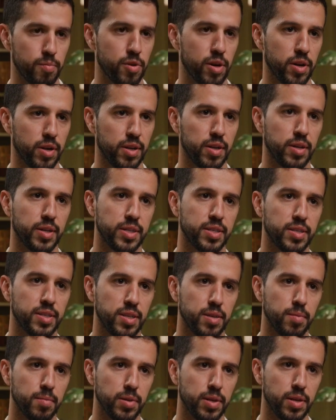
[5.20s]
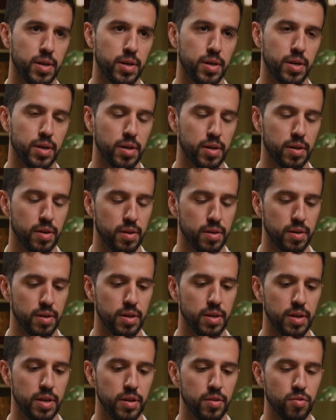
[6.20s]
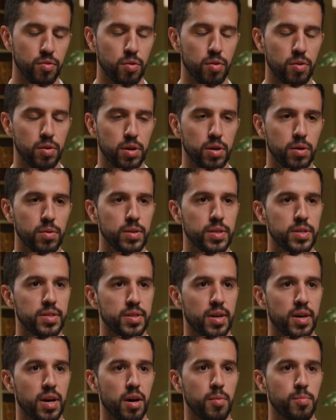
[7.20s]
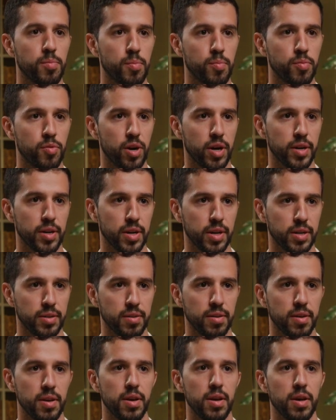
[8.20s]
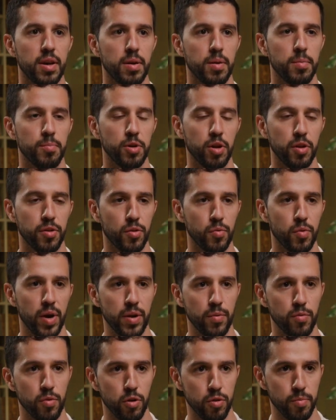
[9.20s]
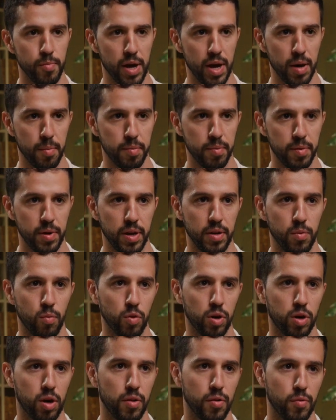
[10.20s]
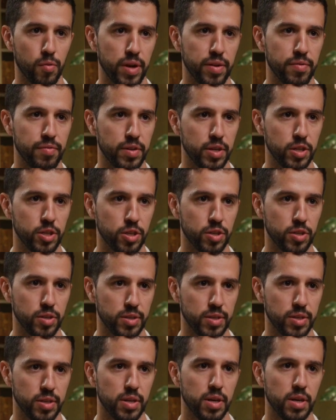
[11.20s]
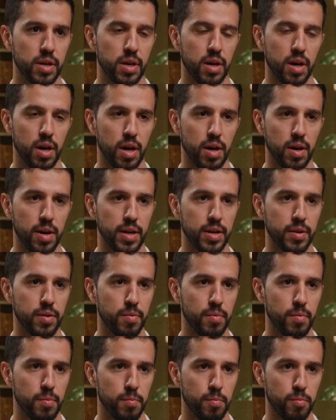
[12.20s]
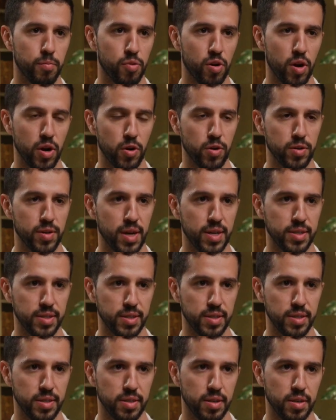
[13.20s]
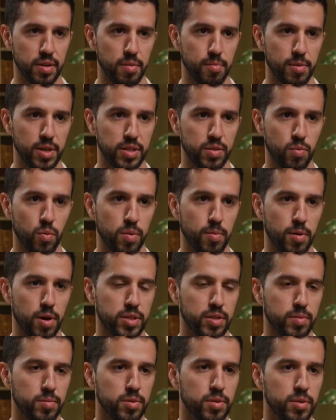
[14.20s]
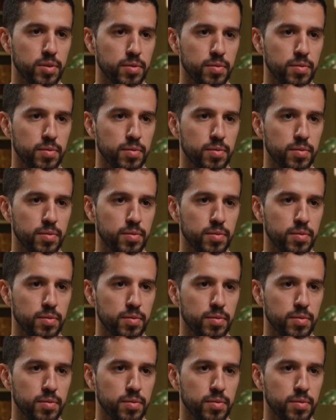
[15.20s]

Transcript: product analytics team in eToro is to help product build the right roadmap and work on the right features and prioritize this in the best way possible.